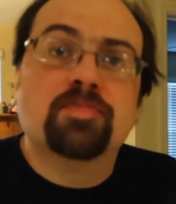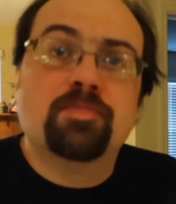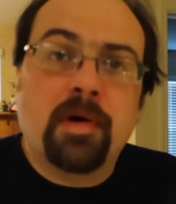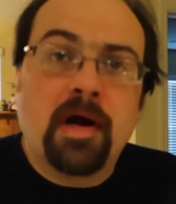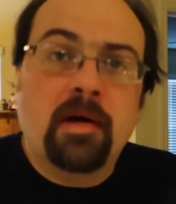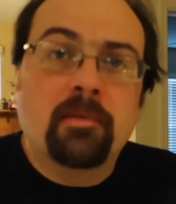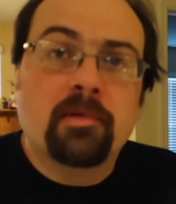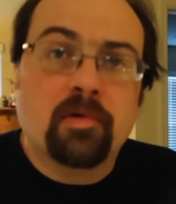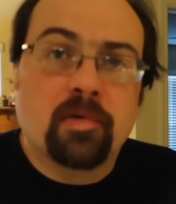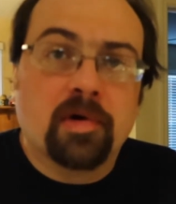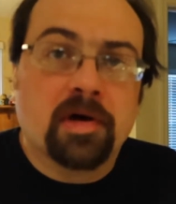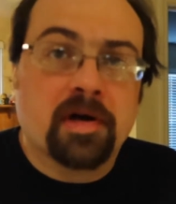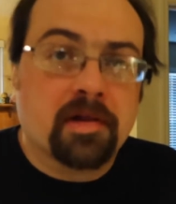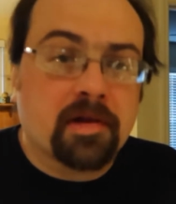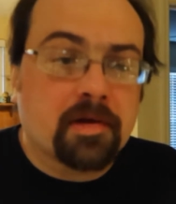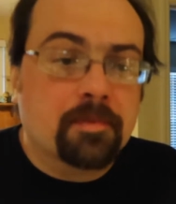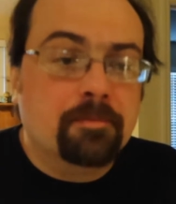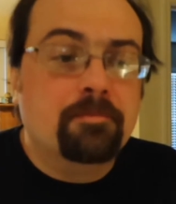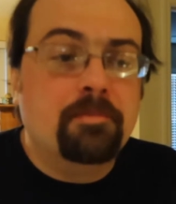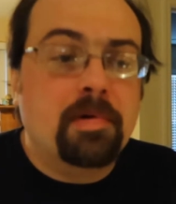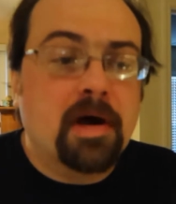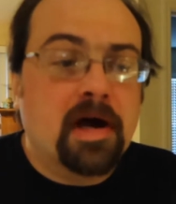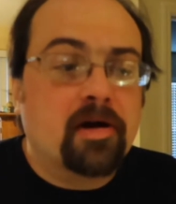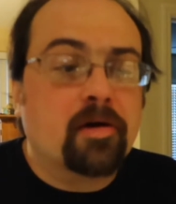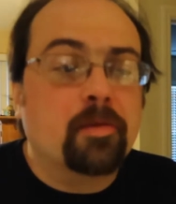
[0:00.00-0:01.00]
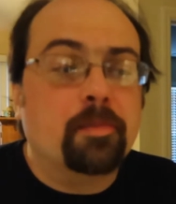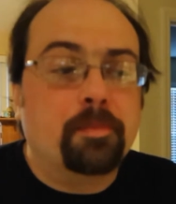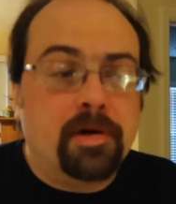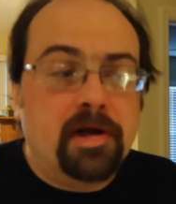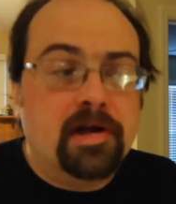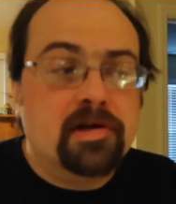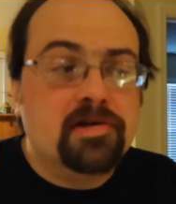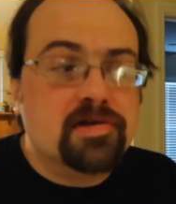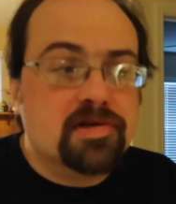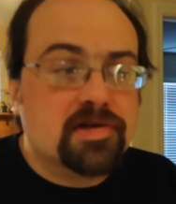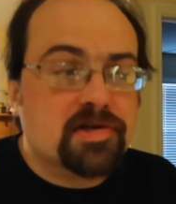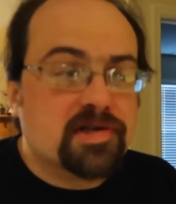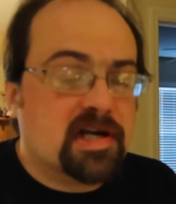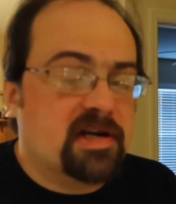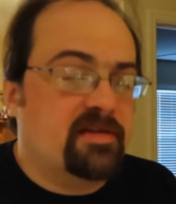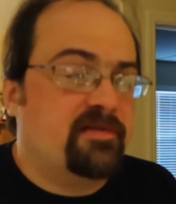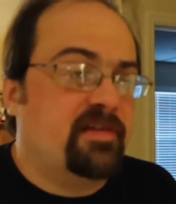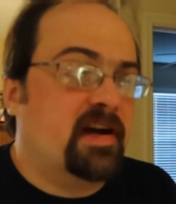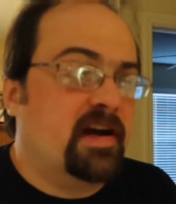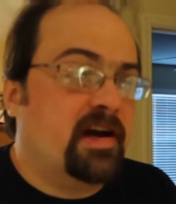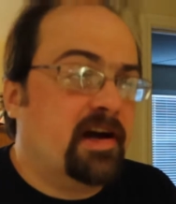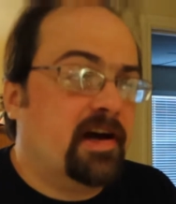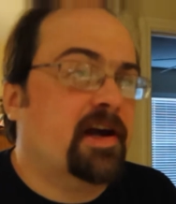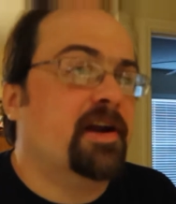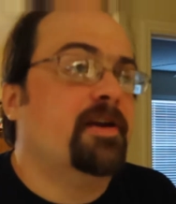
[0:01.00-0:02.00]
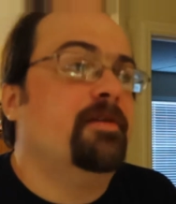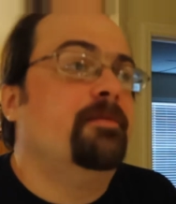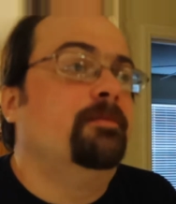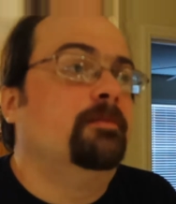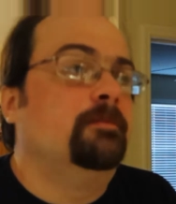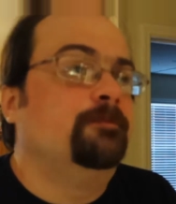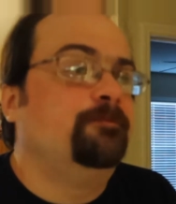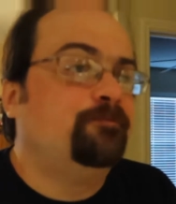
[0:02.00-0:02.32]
probably one of the better pizzas I've had.